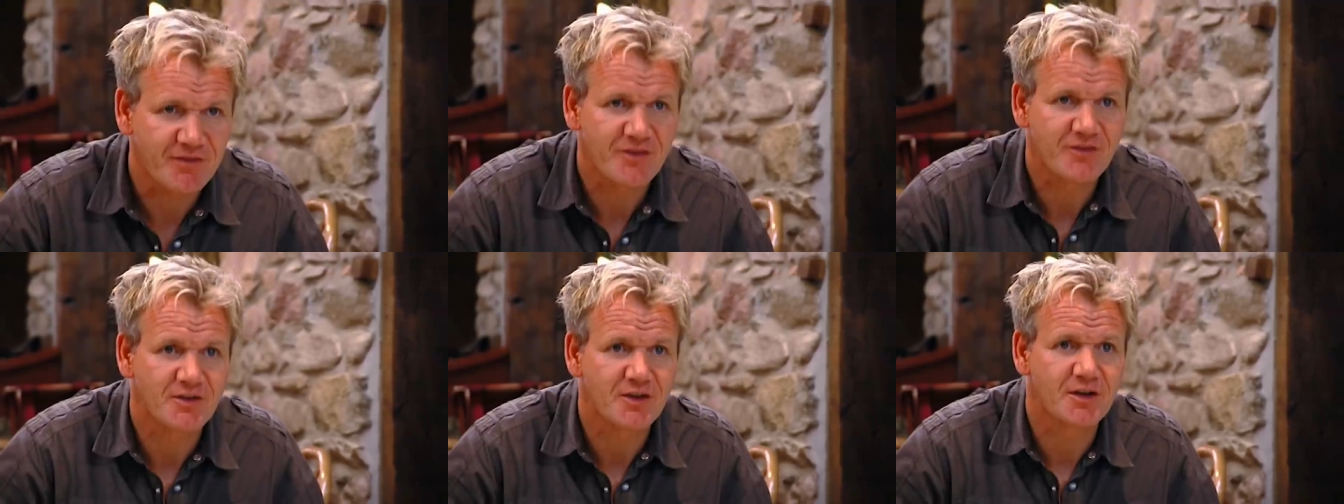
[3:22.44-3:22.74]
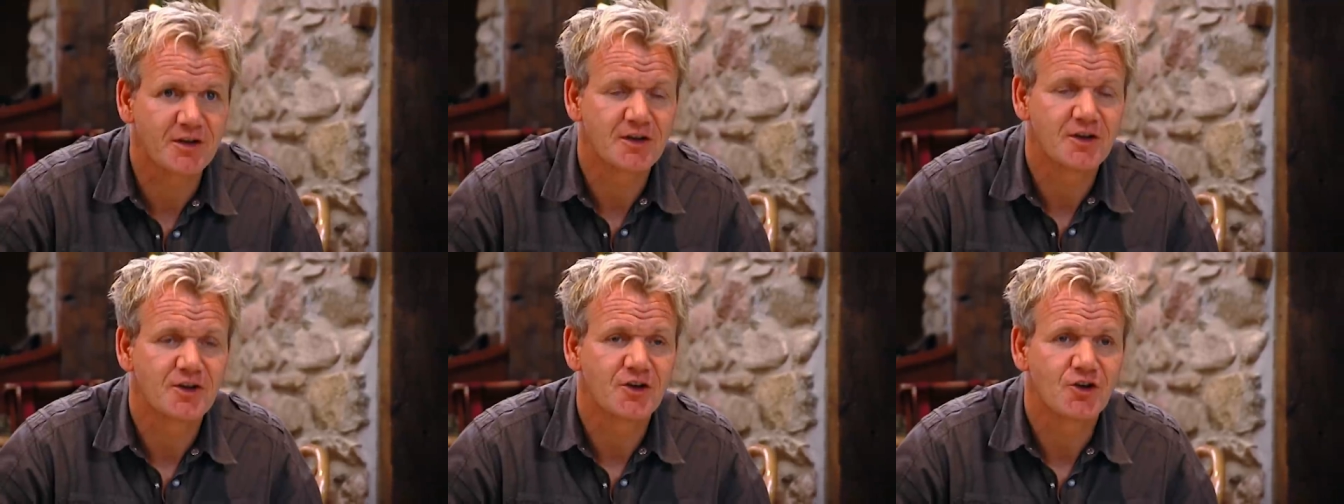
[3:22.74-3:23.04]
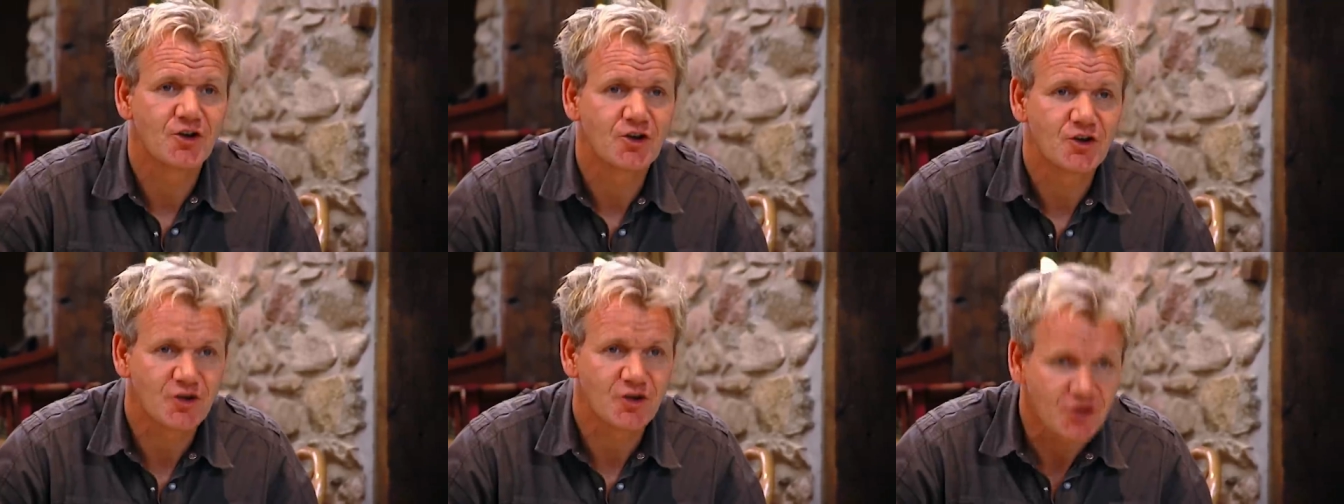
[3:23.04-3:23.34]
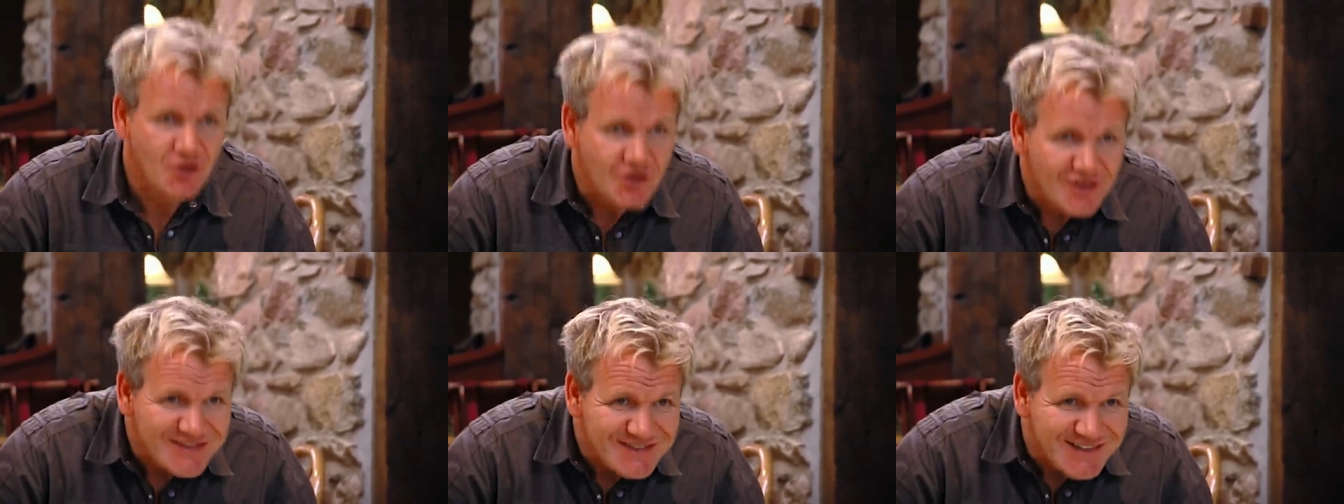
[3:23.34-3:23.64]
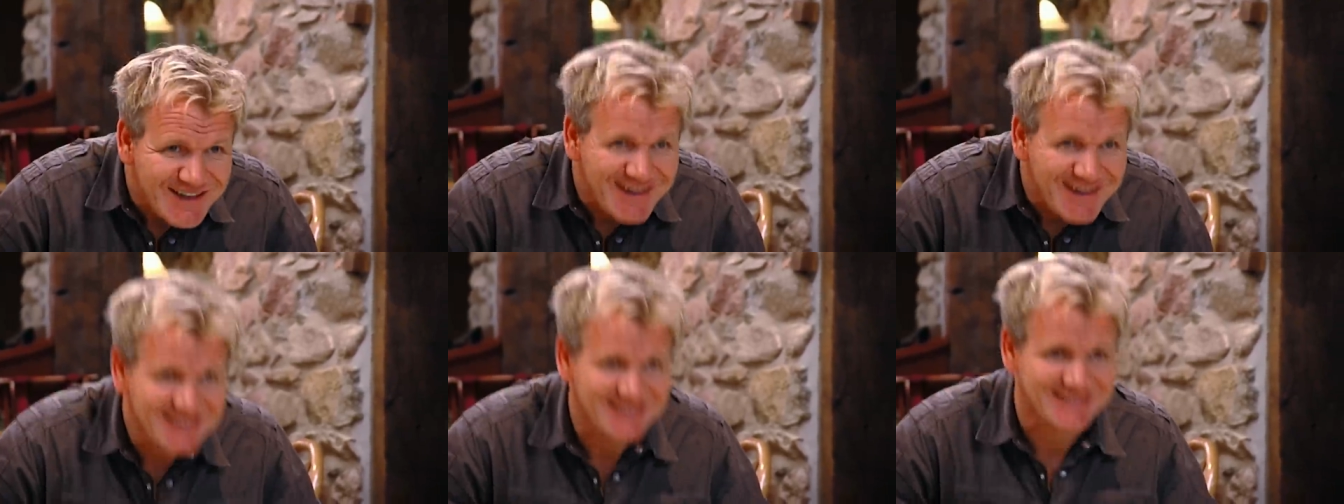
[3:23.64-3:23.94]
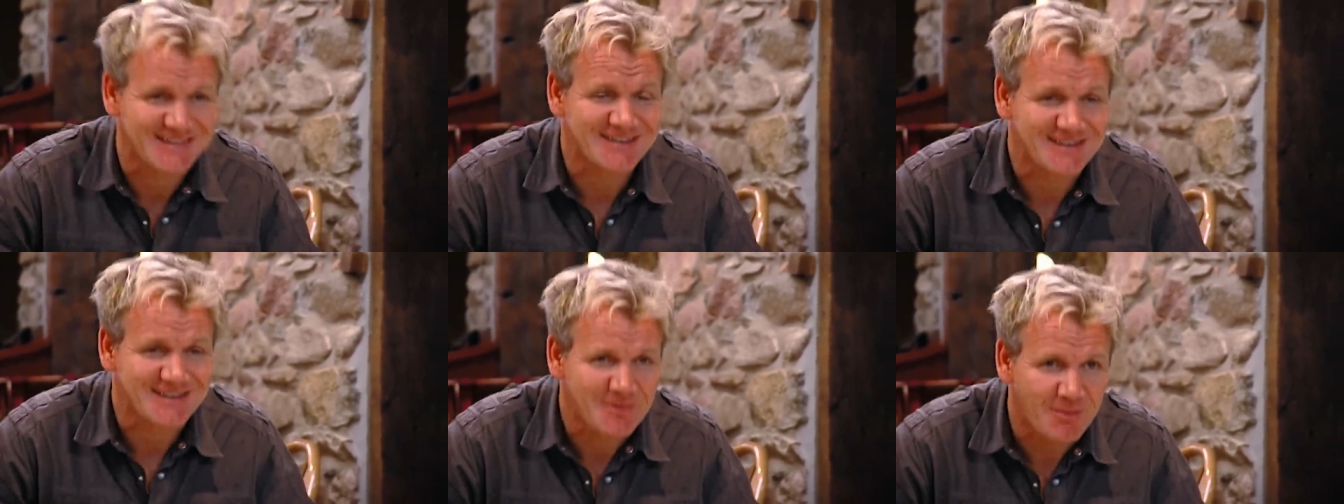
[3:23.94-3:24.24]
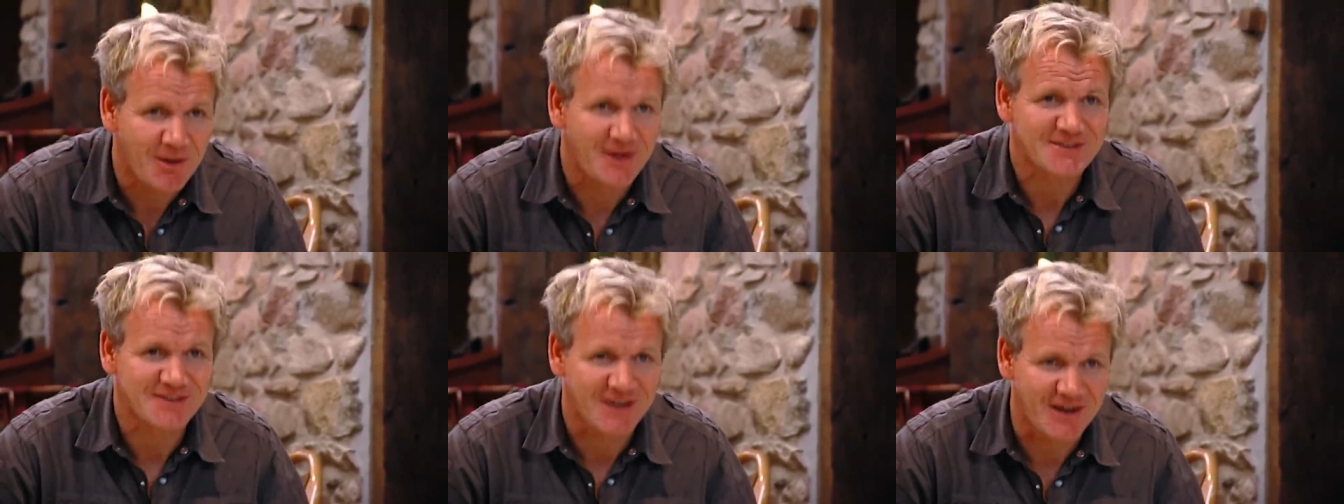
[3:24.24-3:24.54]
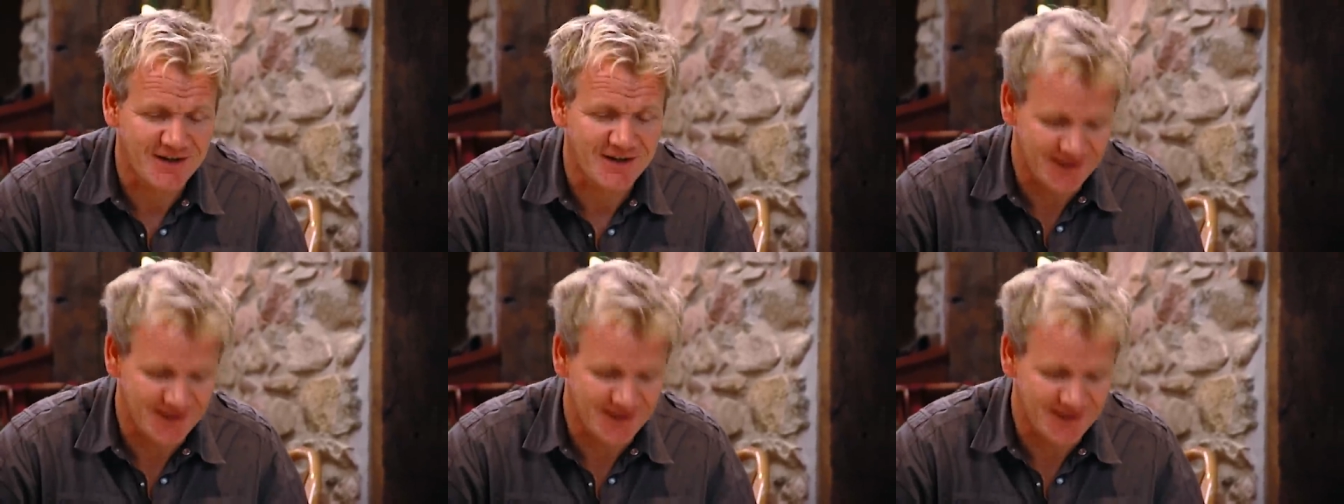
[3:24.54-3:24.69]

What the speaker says: ever tasted in my entire